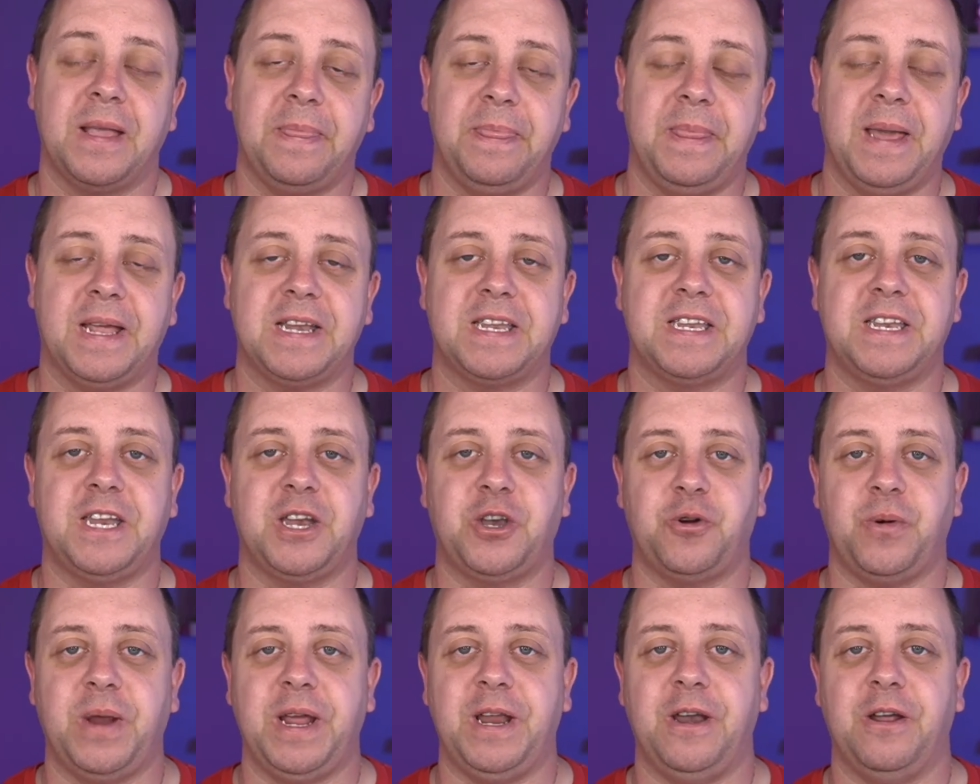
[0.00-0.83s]
That's the
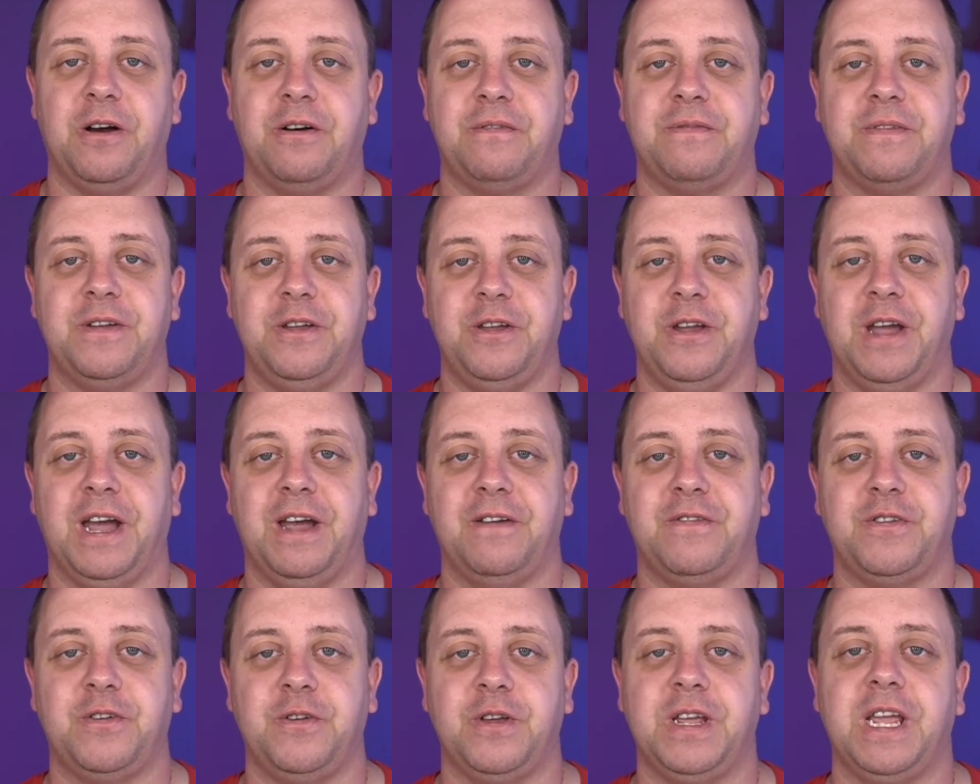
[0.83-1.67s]
trade-off you
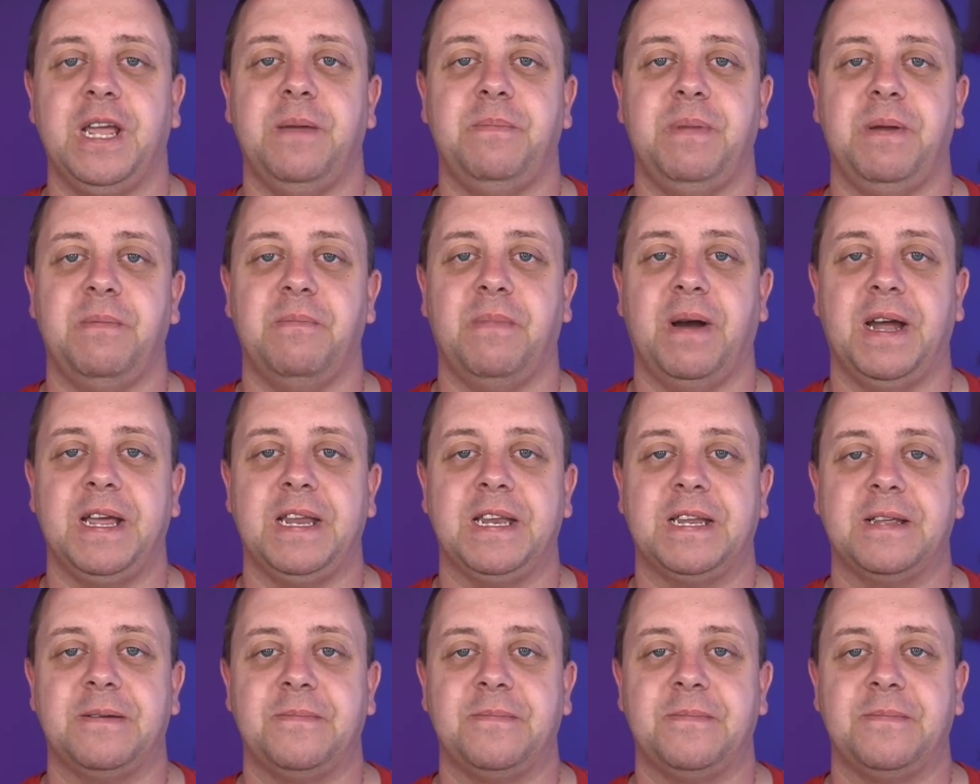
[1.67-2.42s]
have to keep in mind.